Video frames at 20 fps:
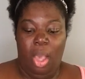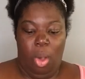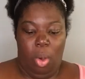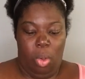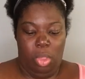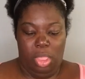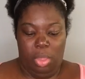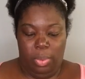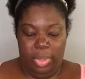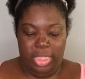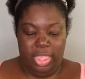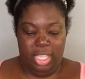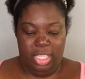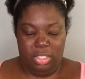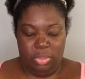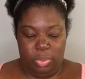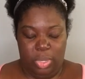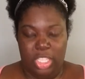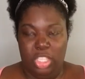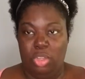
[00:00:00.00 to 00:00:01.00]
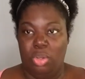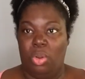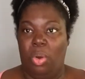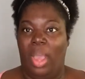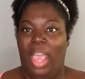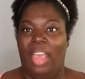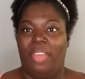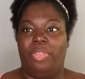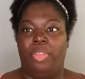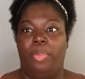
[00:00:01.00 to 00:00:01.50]
Only with this one, you
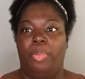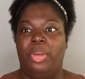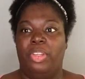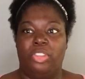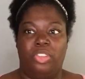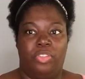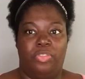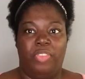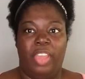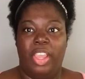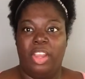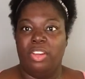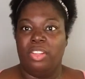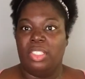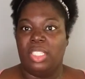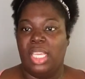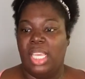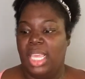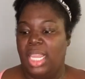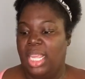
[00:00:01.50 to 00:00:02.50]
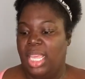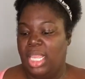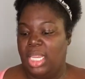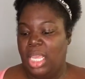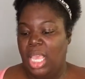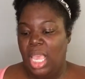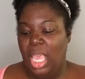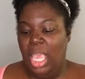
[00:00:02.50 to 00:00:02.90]
don't have to put your fingers in it.